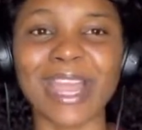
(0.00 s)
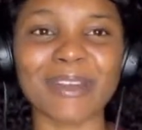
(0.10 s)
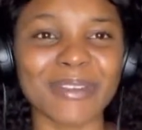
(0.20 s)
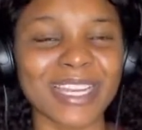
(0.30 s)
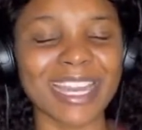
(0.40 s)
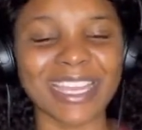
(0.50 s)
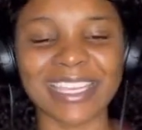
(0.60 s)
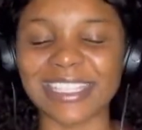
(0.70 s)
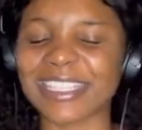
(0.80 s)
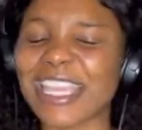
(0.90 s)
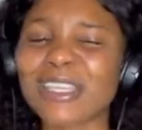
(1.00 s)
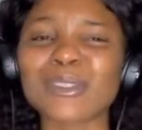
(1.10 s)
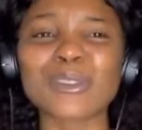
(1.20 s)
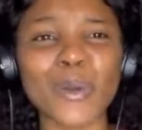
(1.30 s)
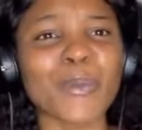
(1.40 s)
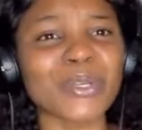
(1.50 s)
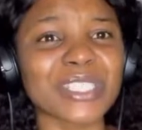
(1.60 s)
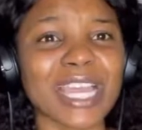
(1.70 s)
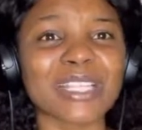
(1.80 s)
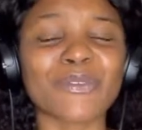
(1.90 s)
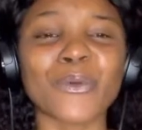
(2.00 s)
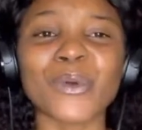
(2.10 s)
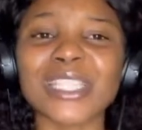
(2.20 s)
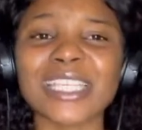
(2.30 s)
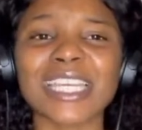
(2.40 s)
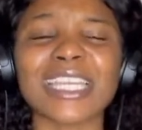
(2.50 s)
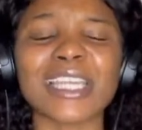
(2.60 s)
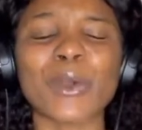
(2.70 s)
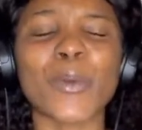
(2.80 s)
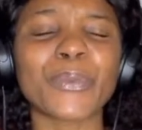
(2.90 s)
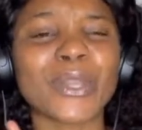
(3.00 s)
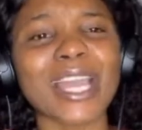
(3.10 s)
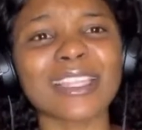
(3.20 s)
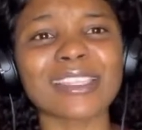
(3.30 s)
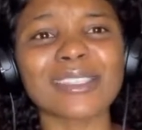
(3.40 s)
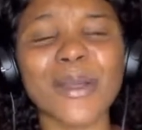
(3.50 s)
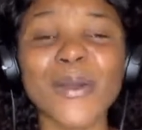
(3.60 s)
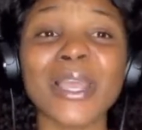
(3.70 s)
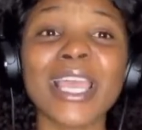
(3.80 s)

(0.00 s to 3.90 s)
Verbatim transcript: i really like it thank you so much guys for watching hope you like the song